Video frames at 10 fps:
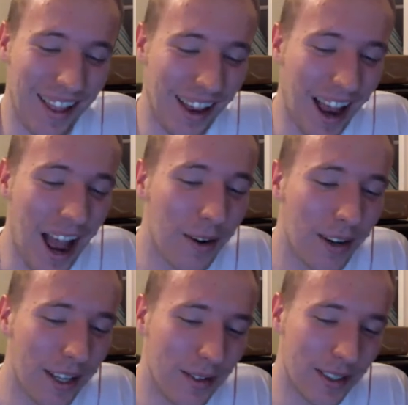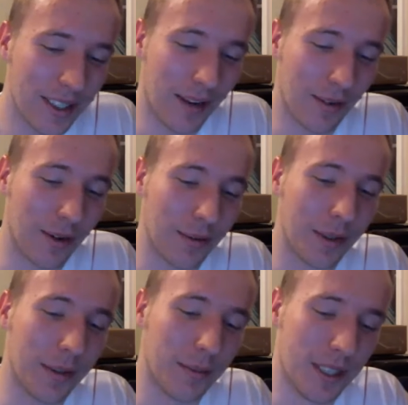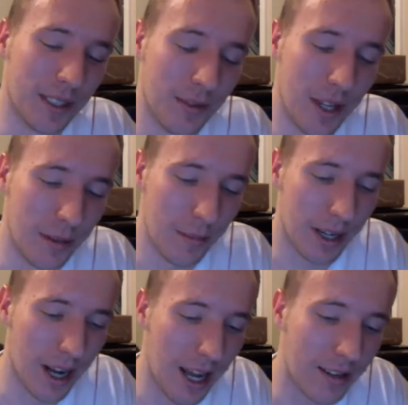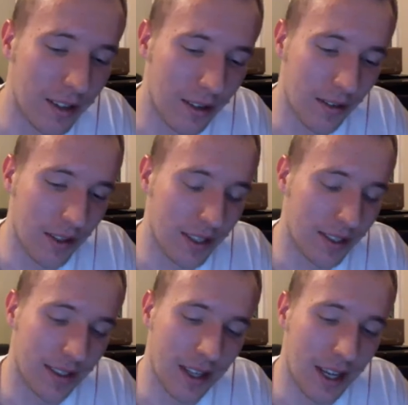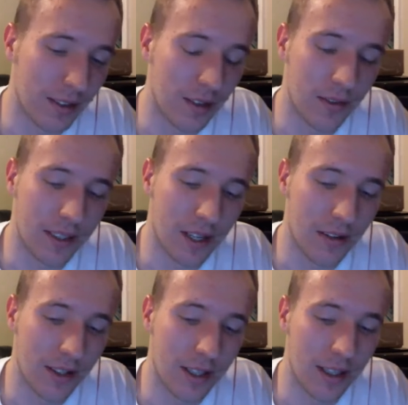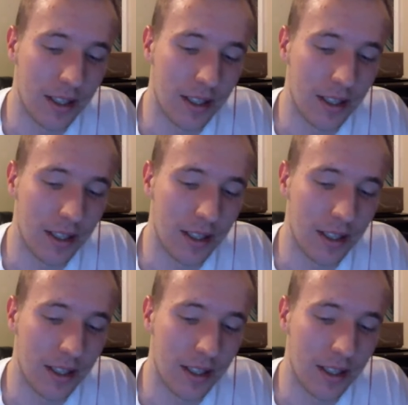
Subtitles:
Like, I want to use Tyrell Williams this week, but I don't know if he's healthy.